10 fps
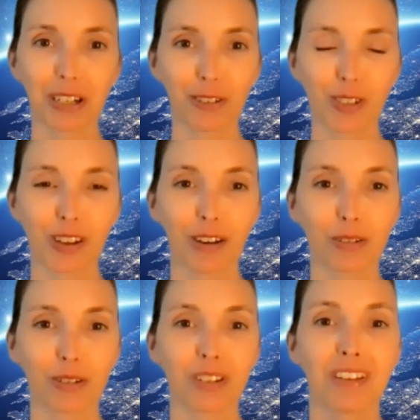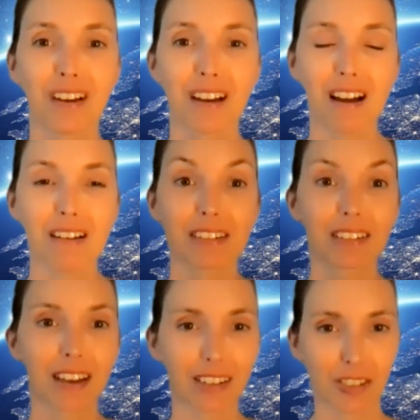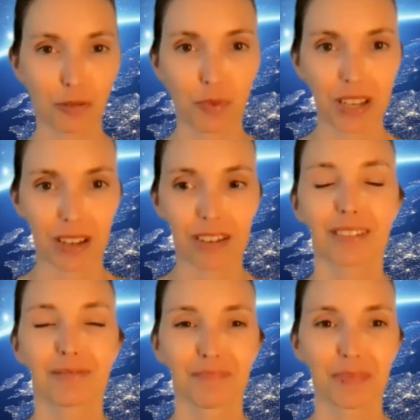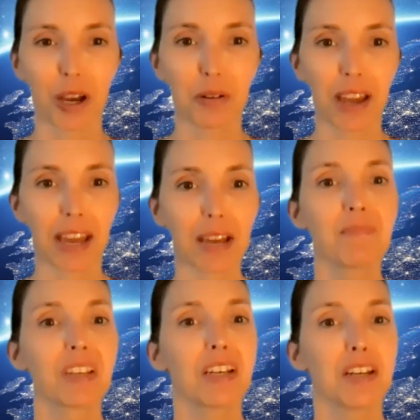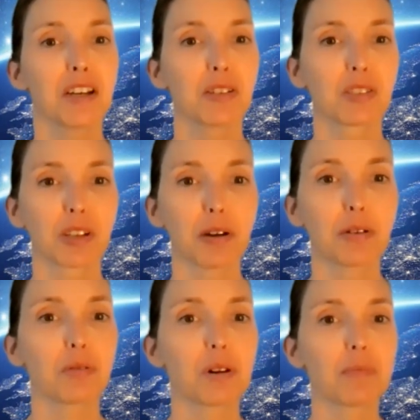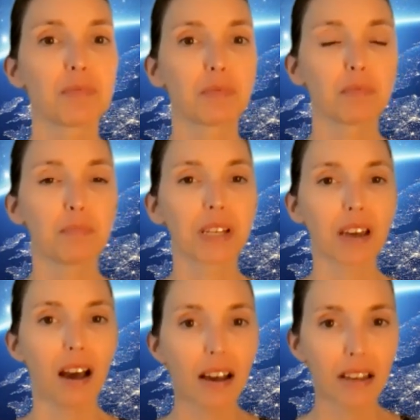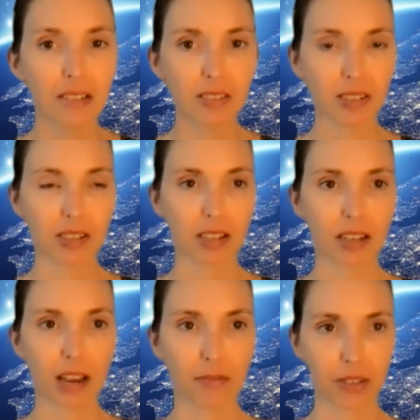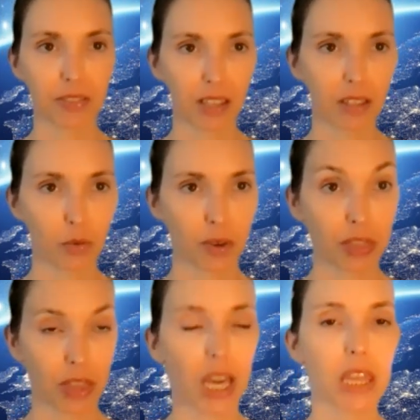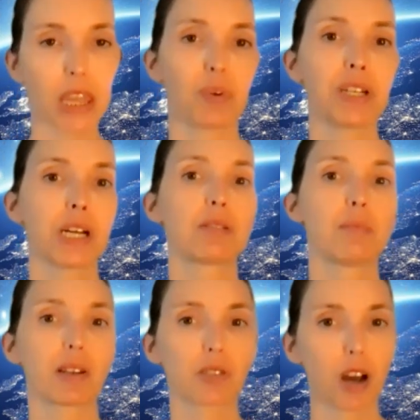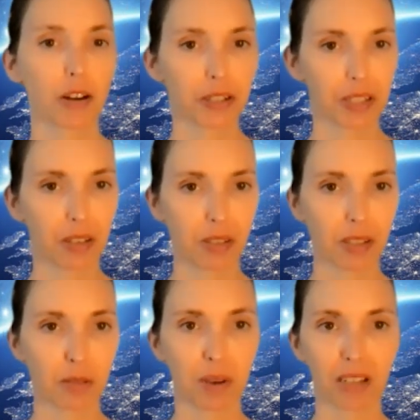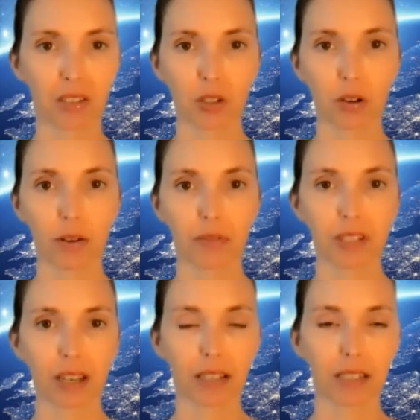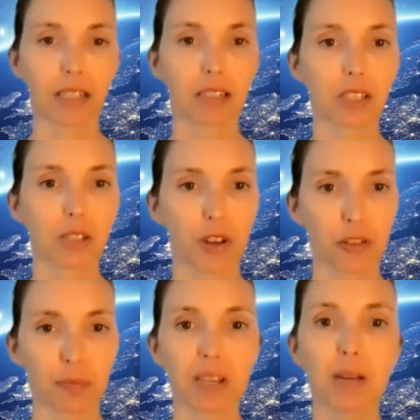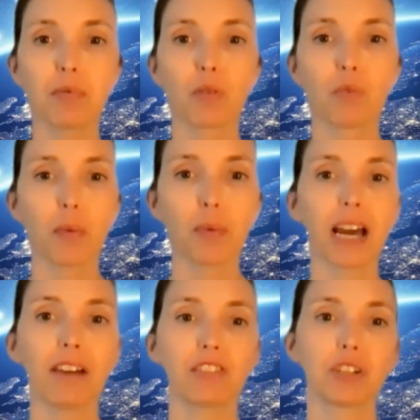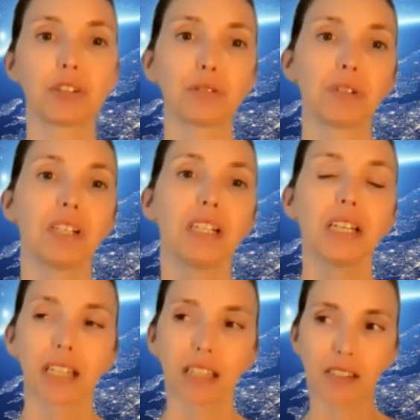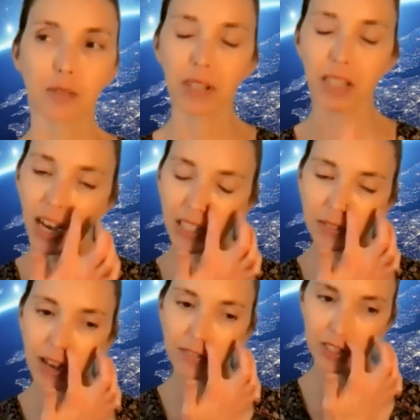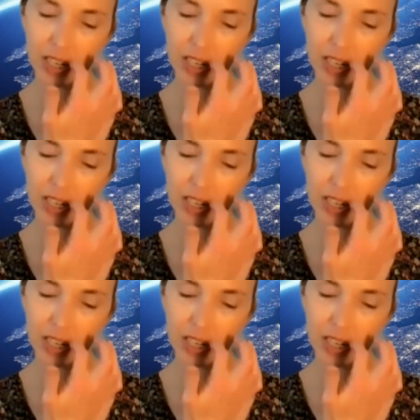Aristotle next week. Okay, so because everything that we think that we know about Socrates is based on the ideas of other people, what we have to do is we kind of have